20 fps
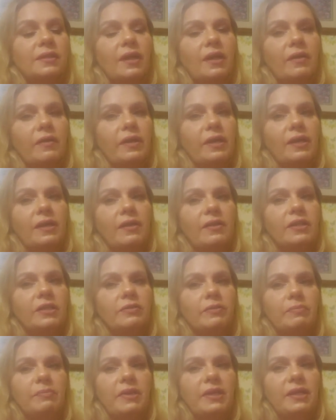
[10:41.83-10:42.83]
Oh, yeah, this
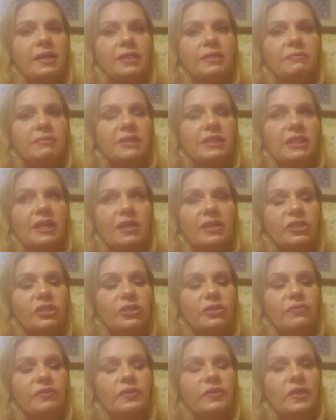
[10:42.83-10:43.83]
would be a nice
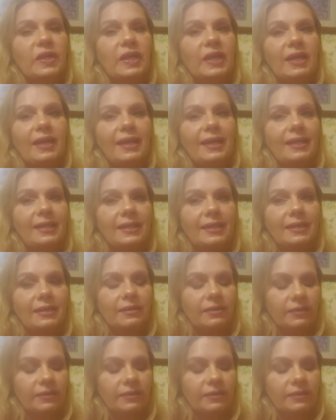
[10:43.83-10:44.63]
massager if you did it lightly.